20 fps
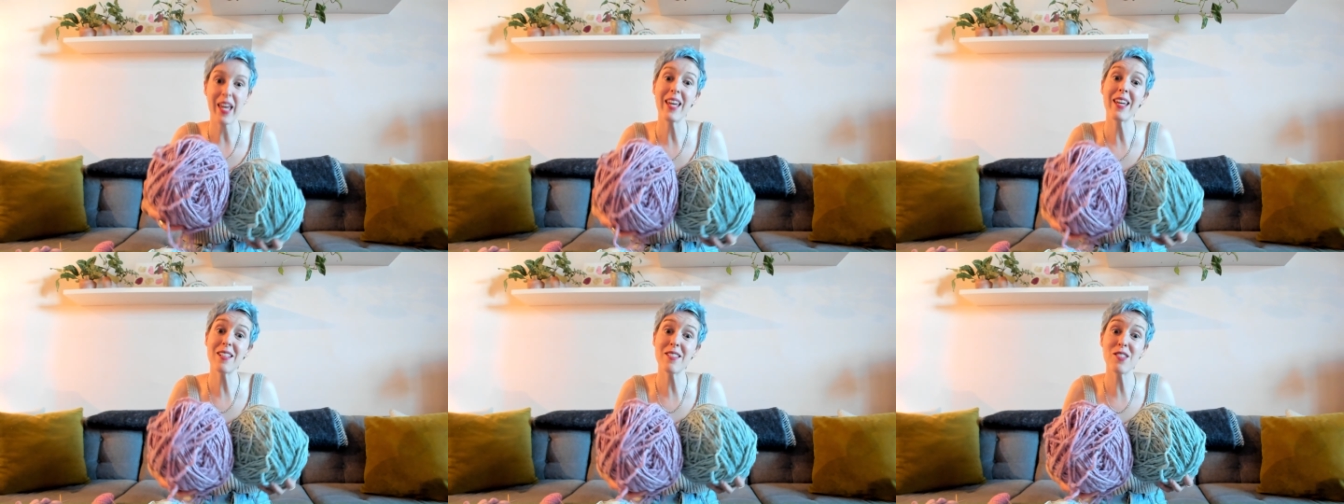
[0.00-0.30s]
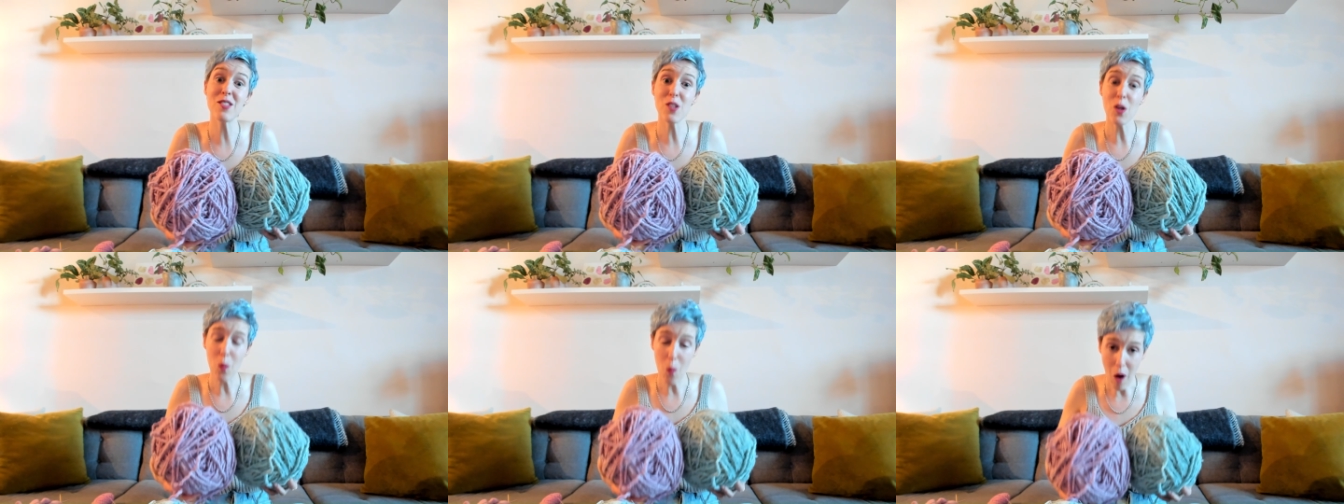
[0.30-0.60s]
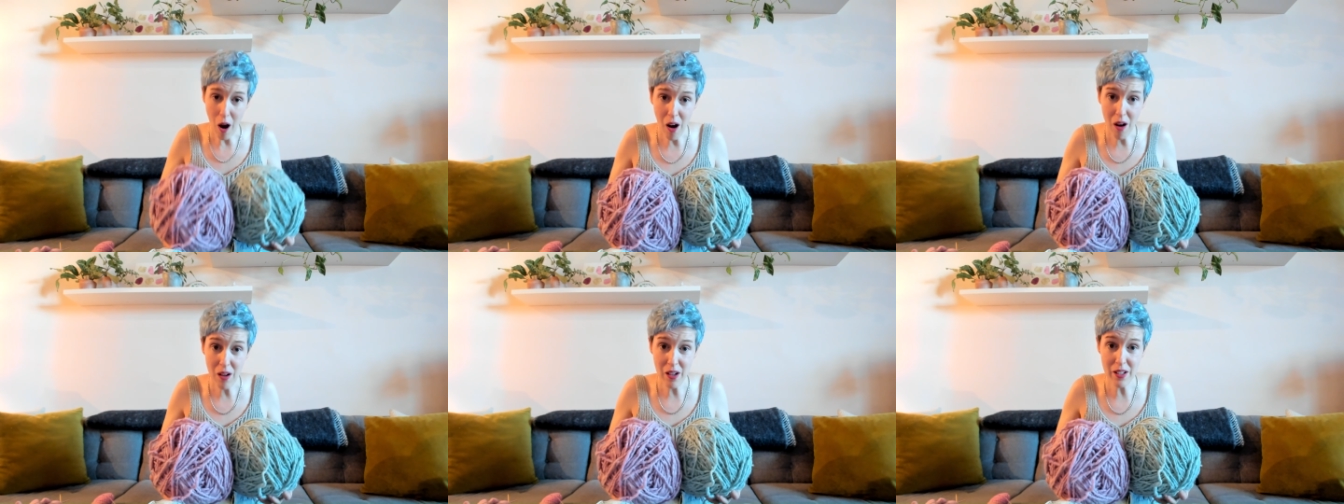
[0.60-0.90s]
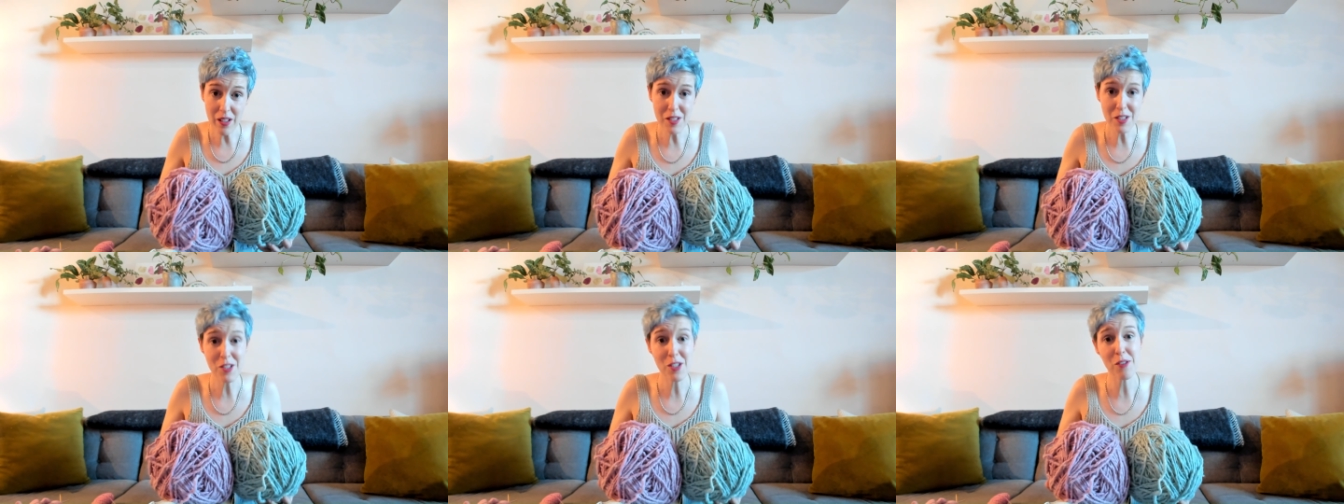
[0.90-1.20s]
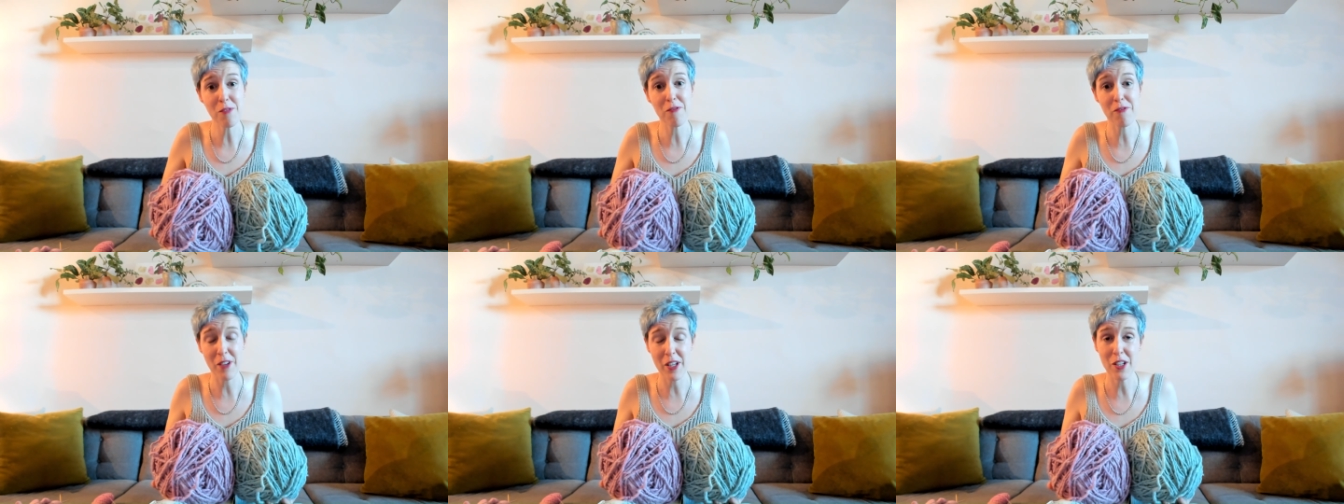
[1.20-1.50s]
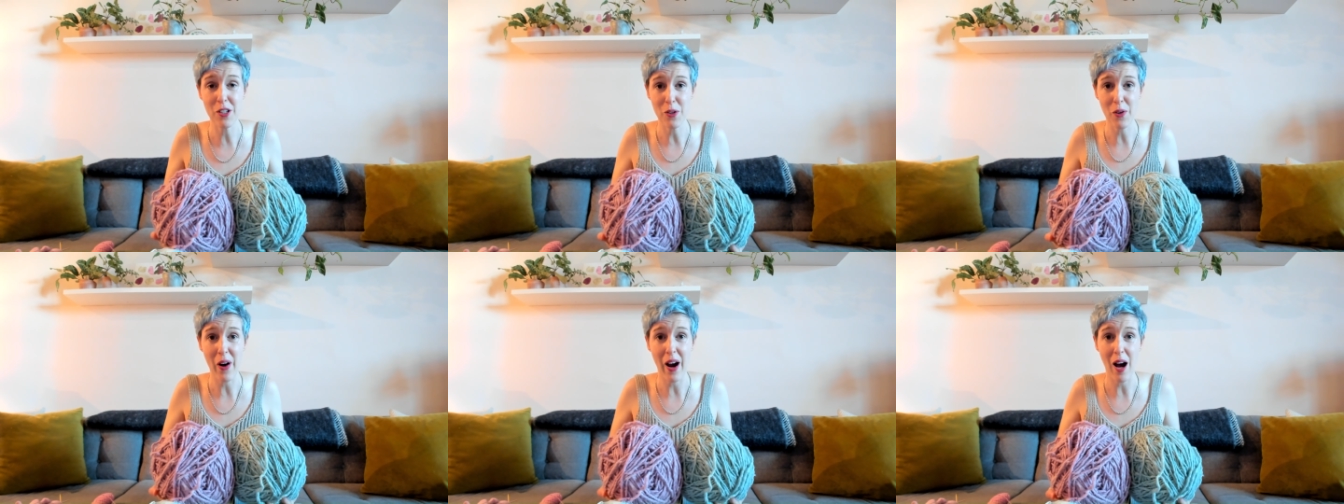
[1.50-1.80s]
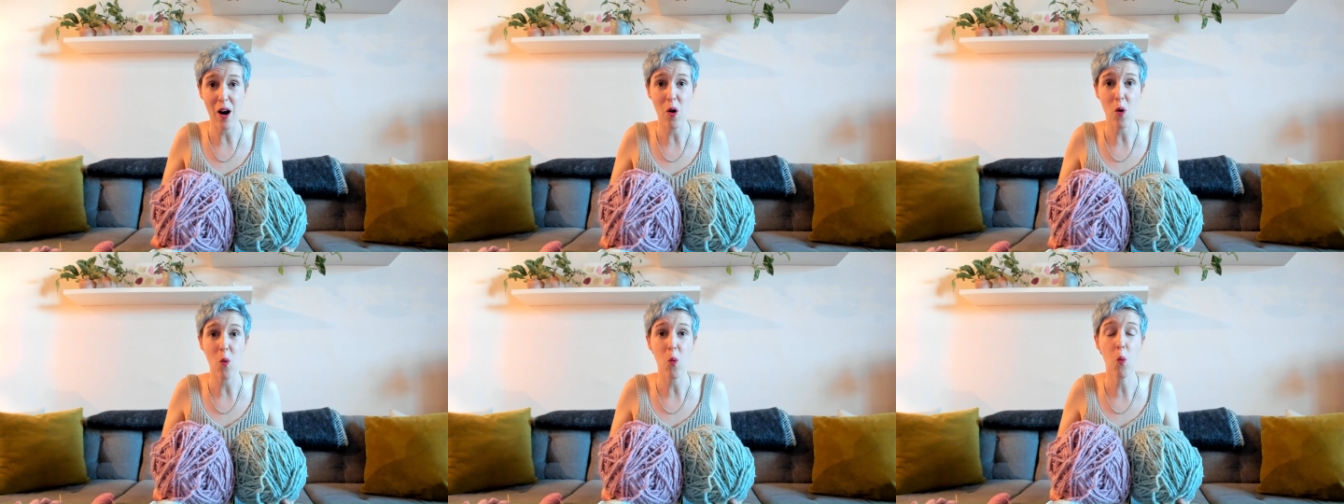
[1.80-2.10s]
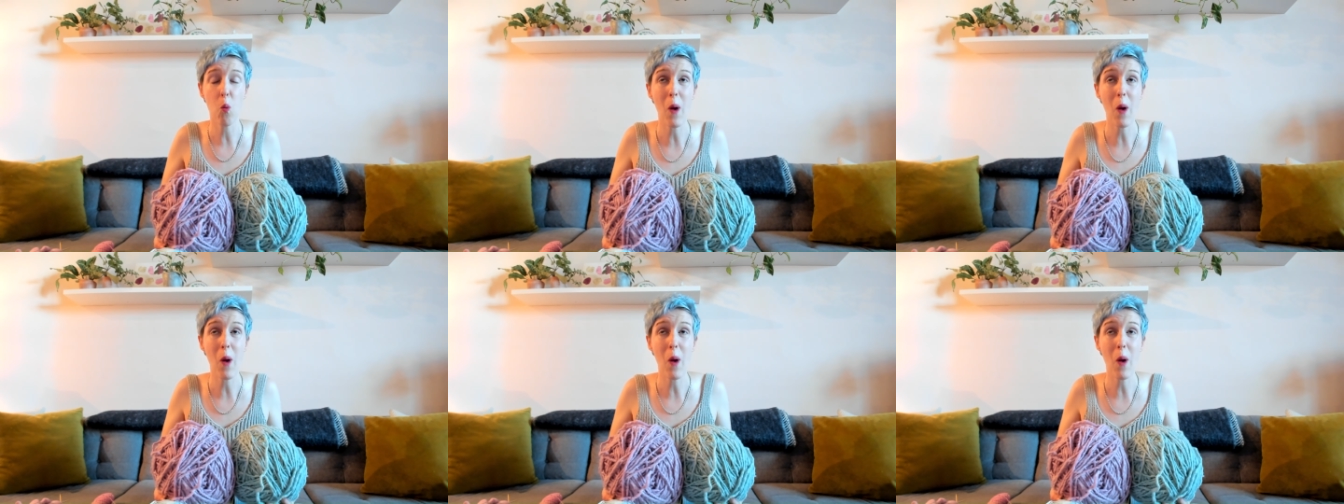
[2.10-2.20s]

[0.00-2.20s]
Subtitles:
it's so hard to figure out